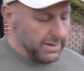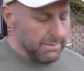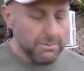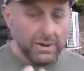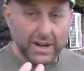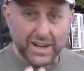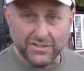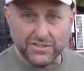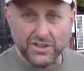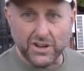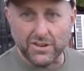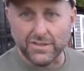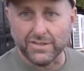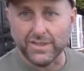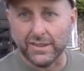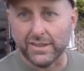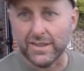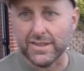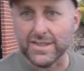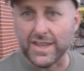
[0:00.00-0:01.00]
but I don't
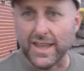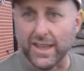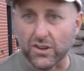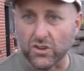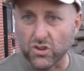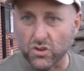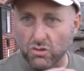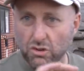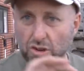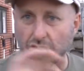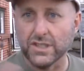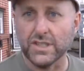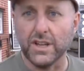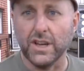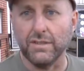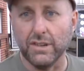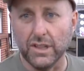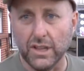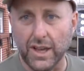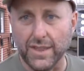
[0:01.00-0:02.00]
think there's that
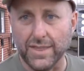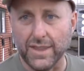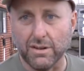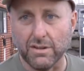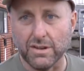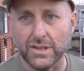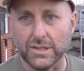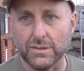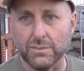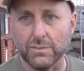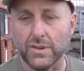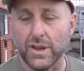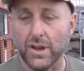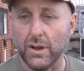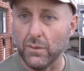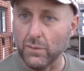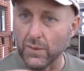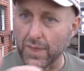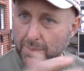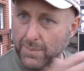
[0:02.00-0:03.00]
crossover like there is, you
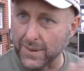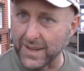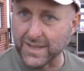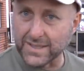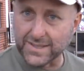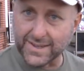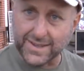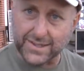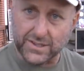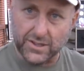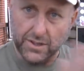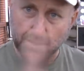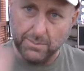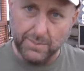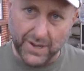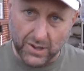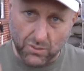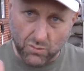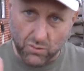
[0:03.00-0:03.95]
know, with the PSE's got the big